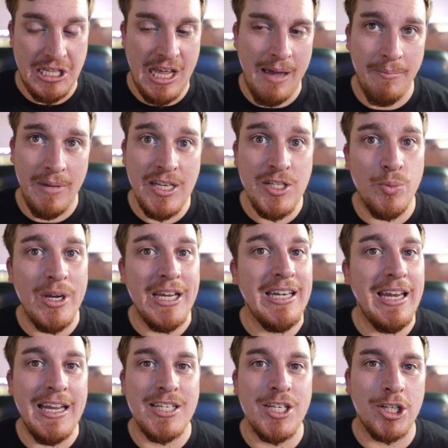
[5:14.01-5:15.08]
That means we
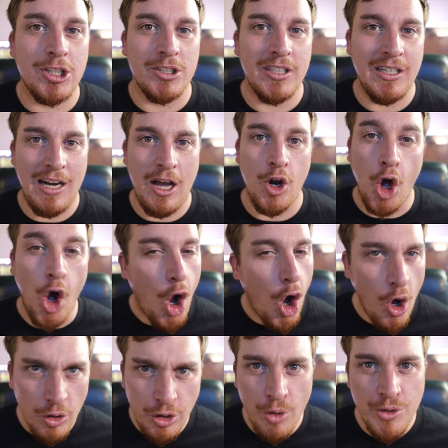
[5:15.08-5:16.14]
need to clear out
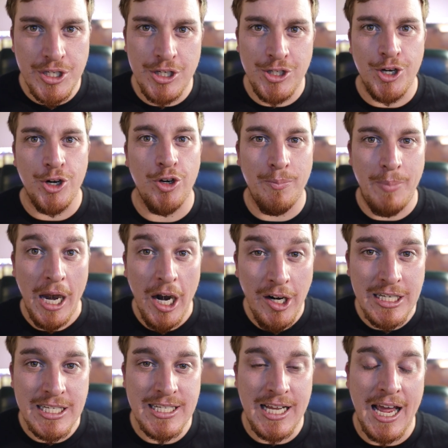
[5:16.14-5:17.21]
all those internal
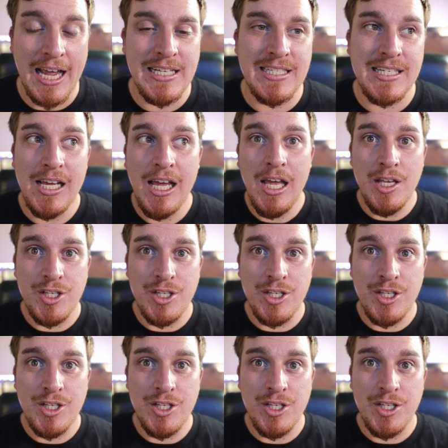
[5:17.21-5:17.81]
parasites